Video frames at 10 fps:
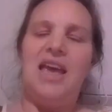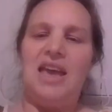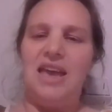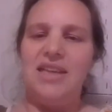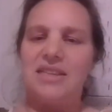
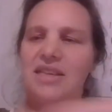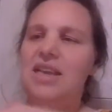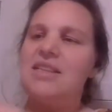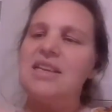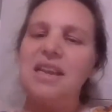It's
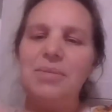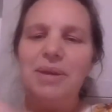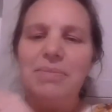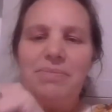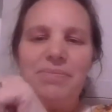a little
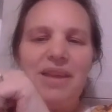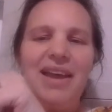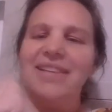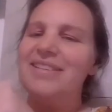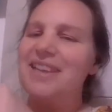bit,
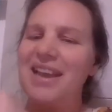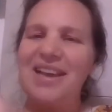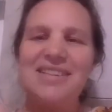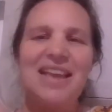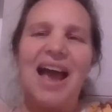like I
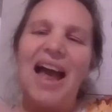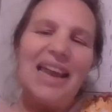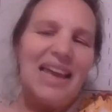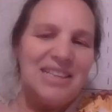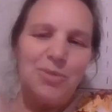say, I
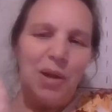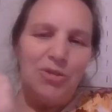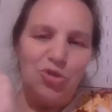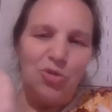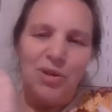like small
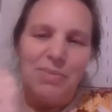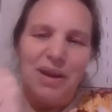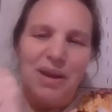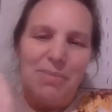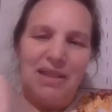jewelry, but I
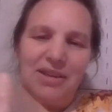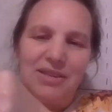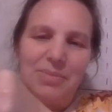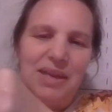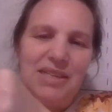make lots
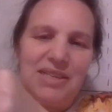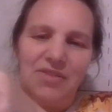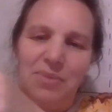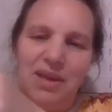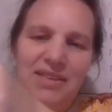of big stuff
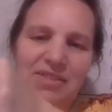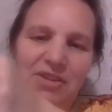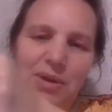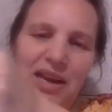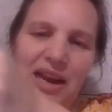because
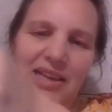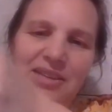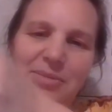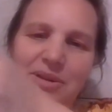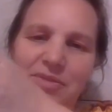everybody likes
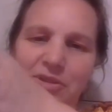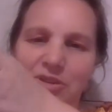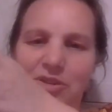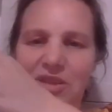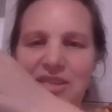something different.
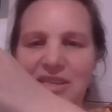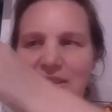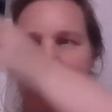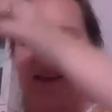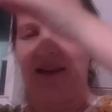So this
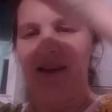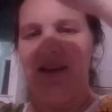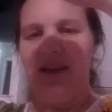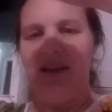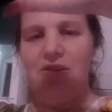is
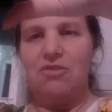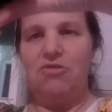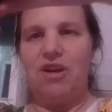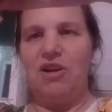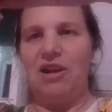
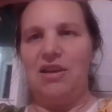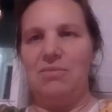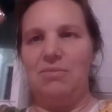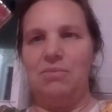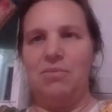fairly
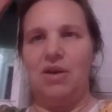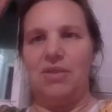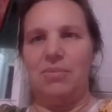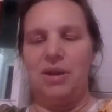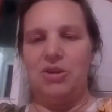on the
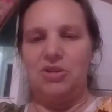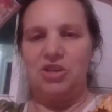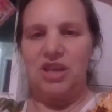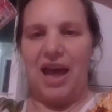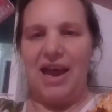bigger
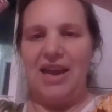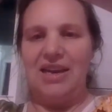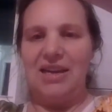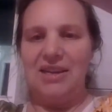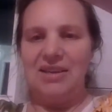
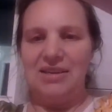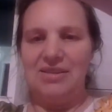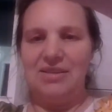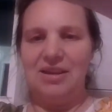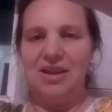side,
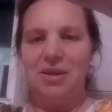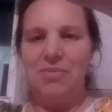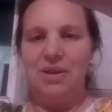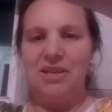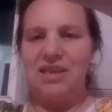
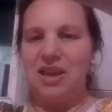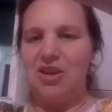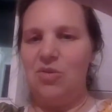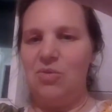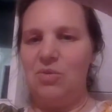but it's that
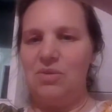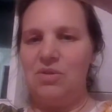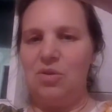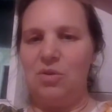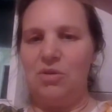cute
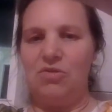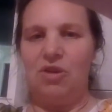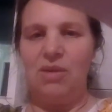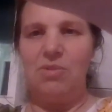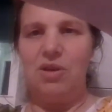gold
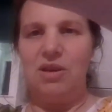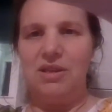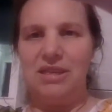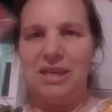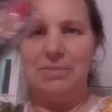frame you can
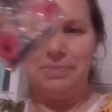see.